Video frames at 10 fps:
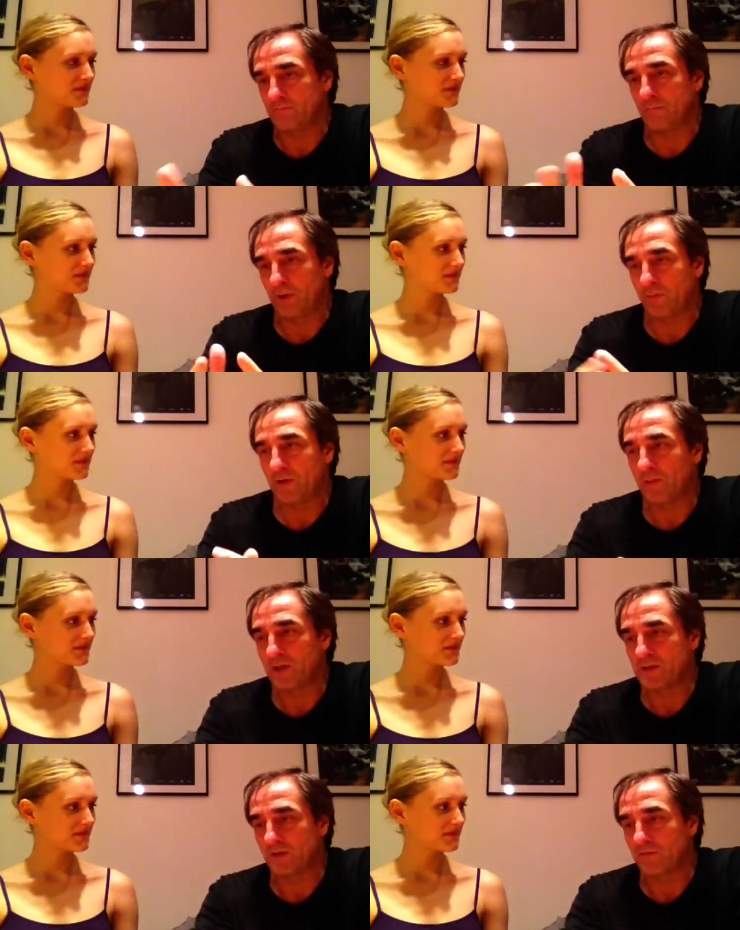Speaker 1: prepare
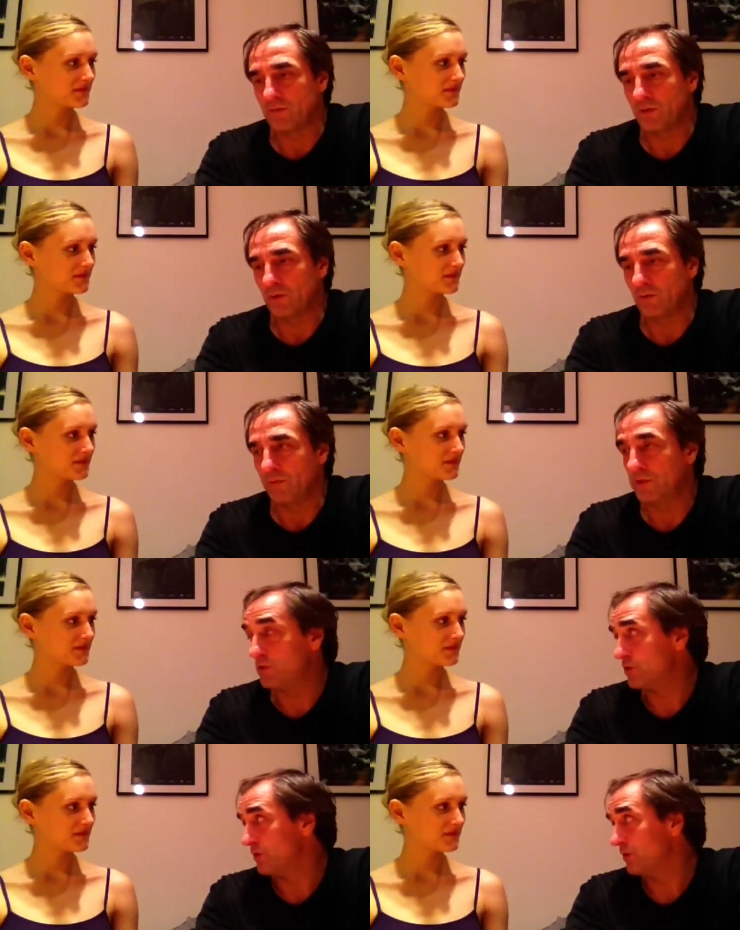myself for the
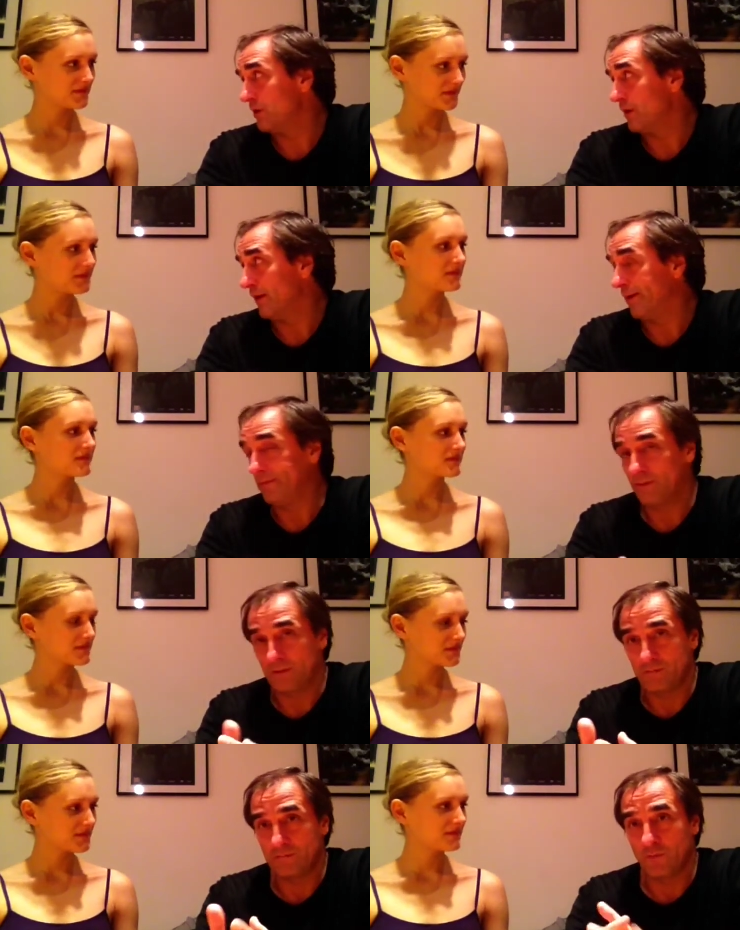competition, and
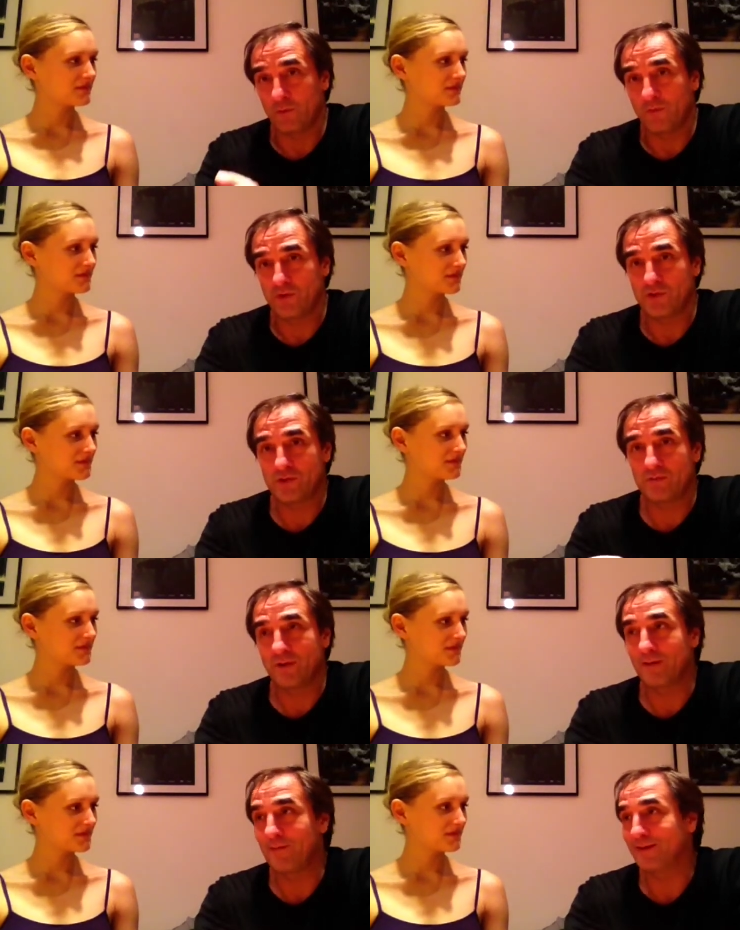then competition
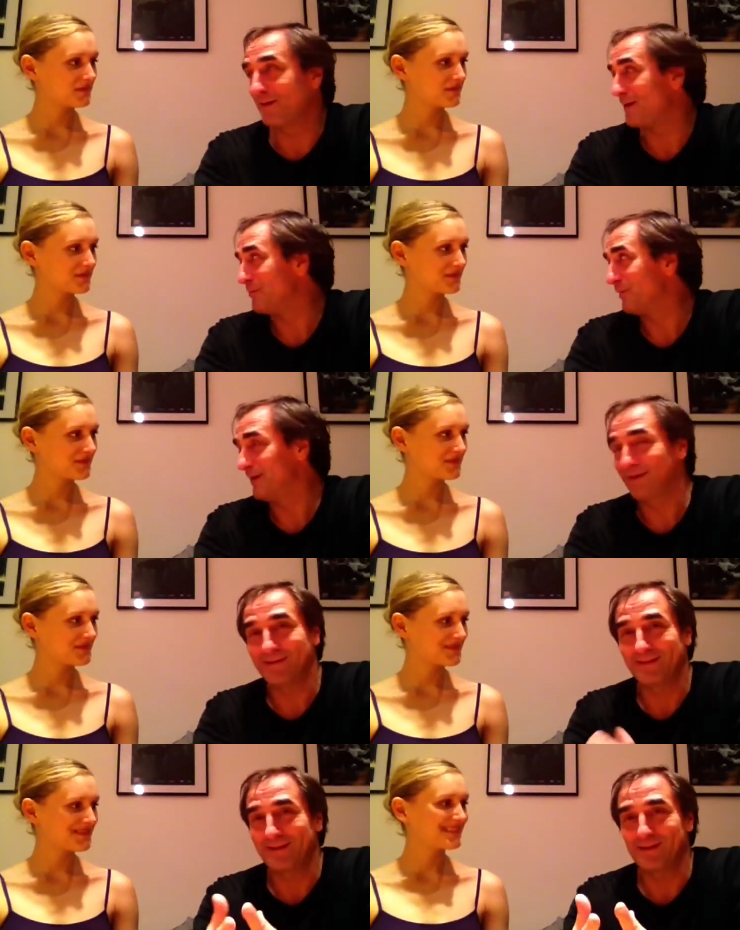where I won Grand Prix,
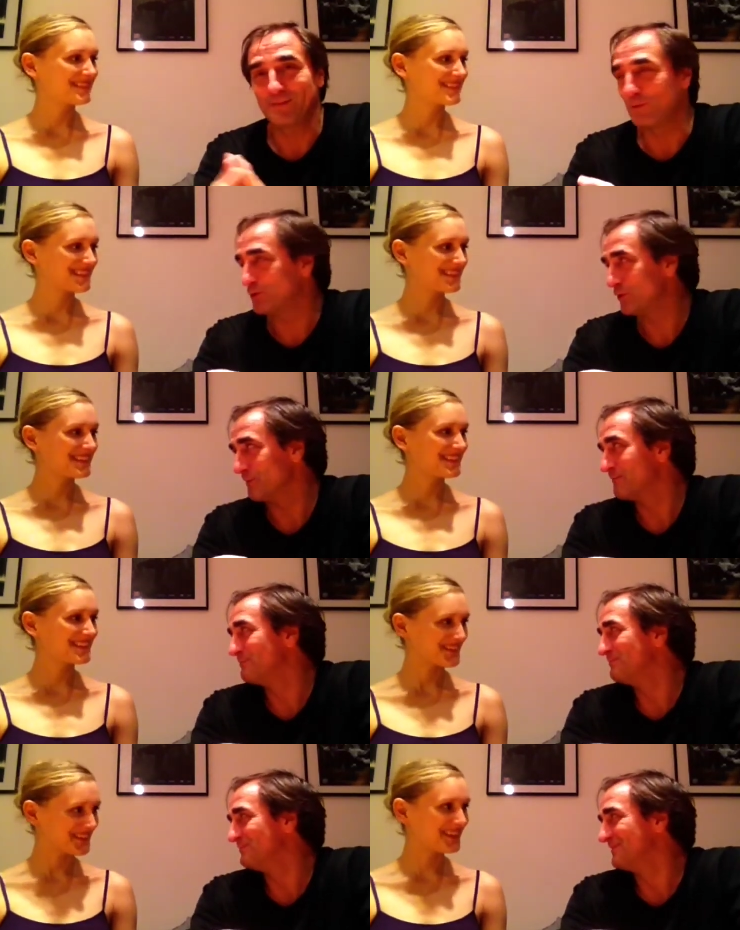and then in Bolshoi.
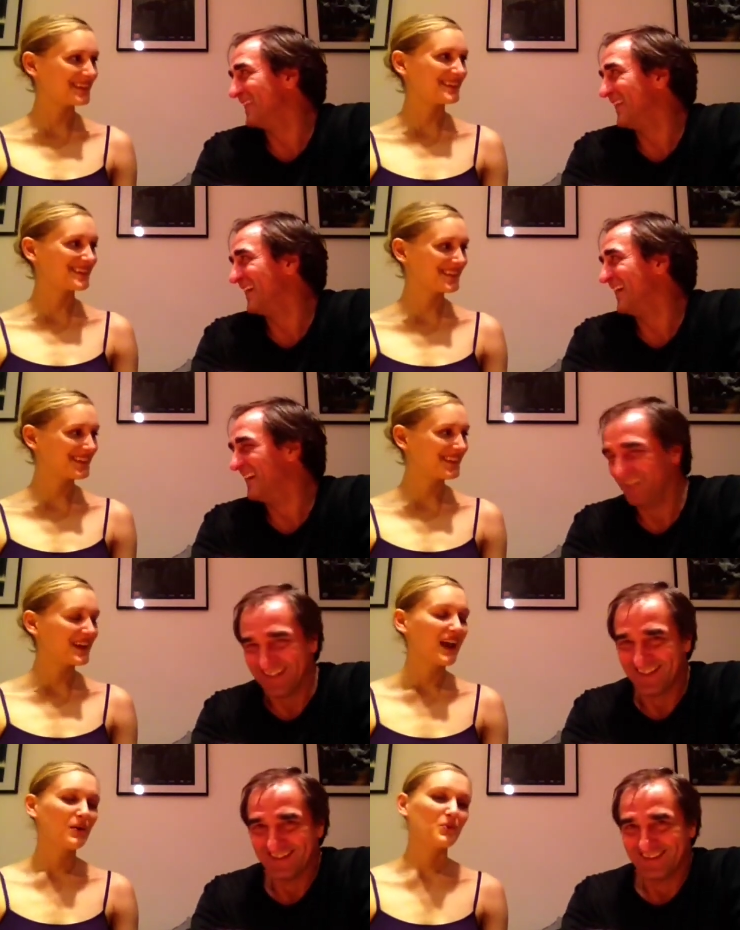
Speaker 2: Okay.
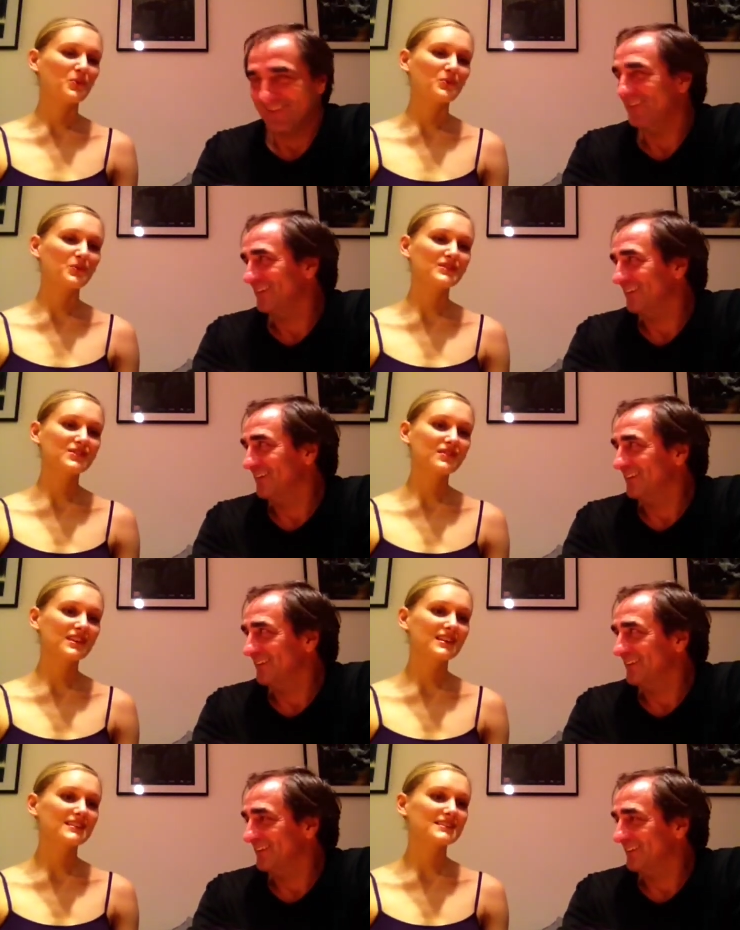What do you
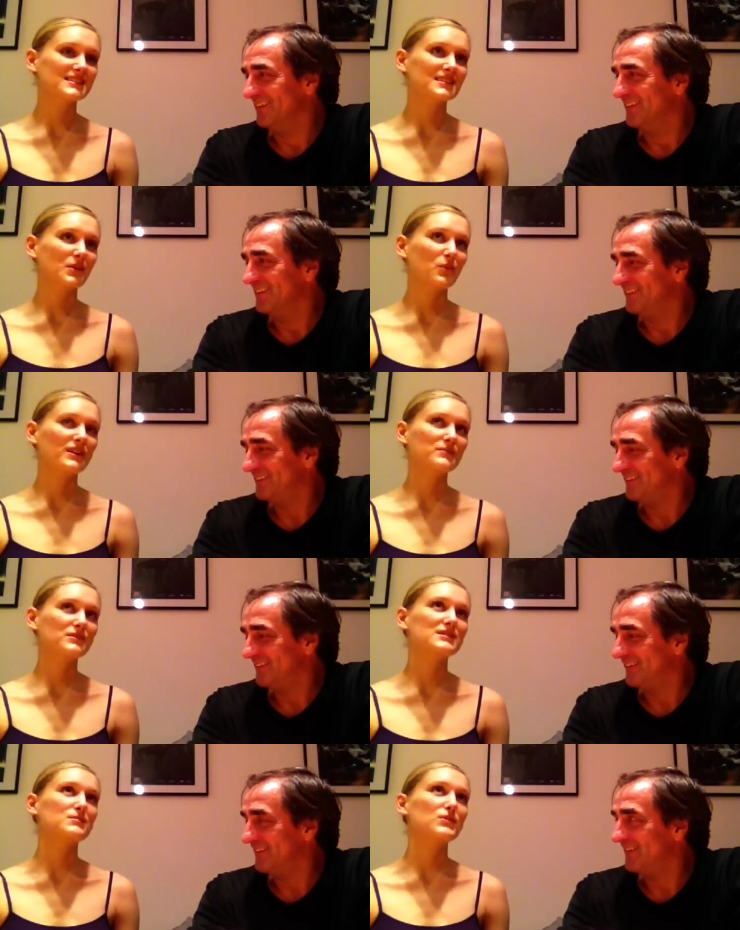think is what
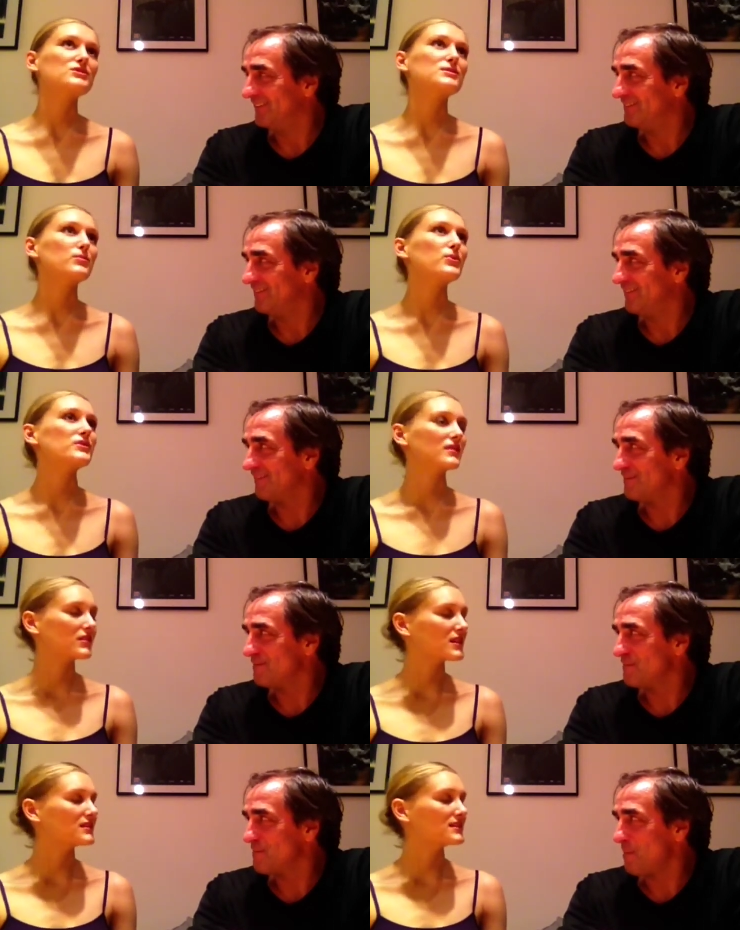was the most
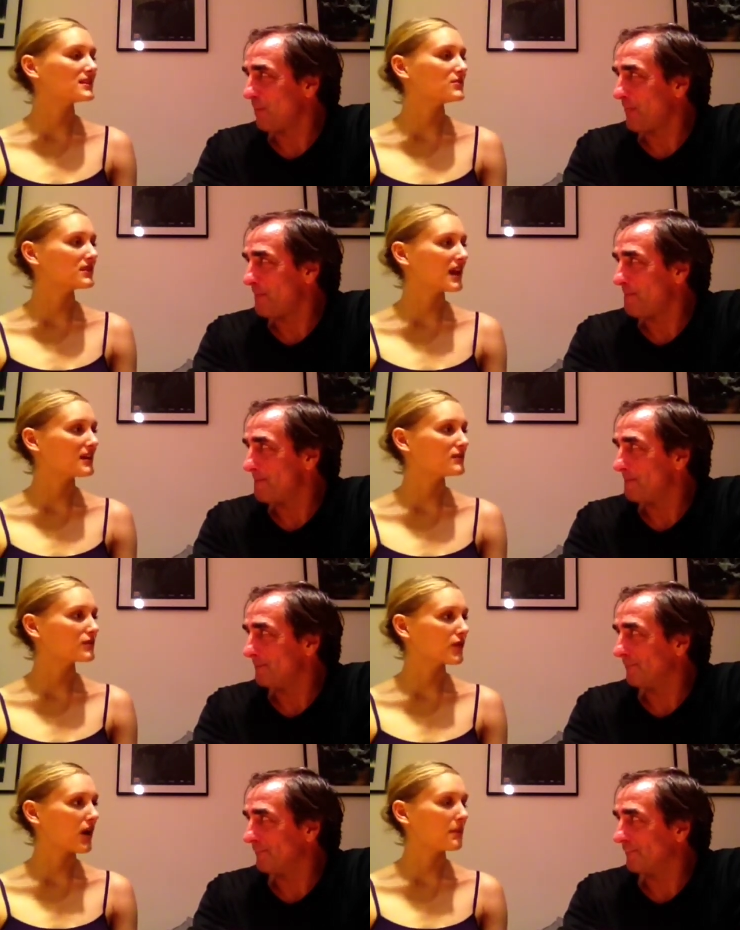important thing that you gained
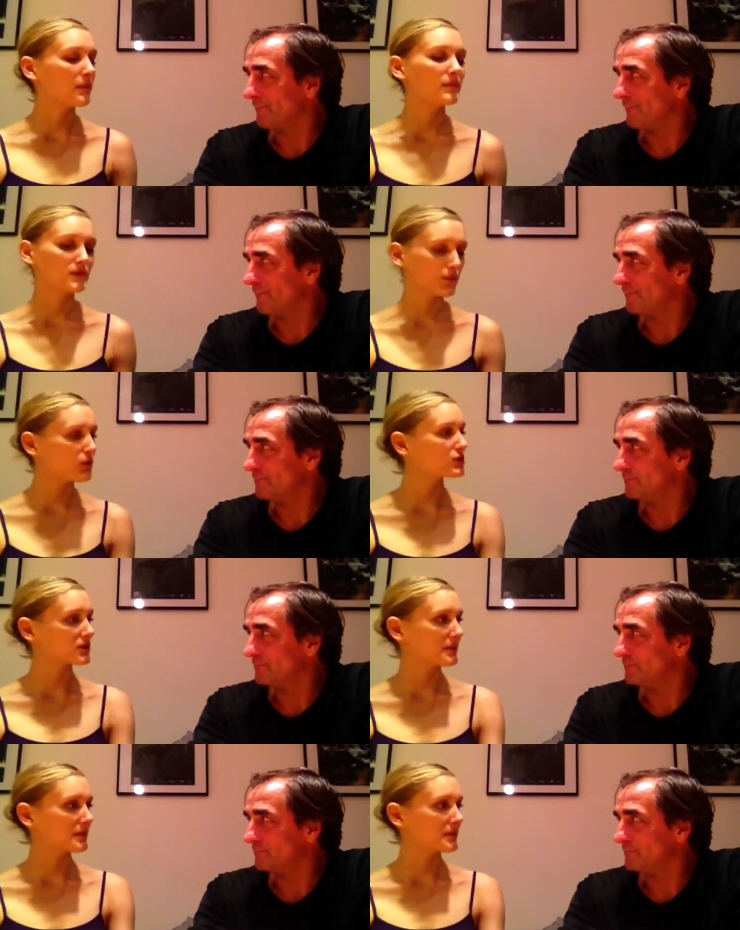from the Bolshoi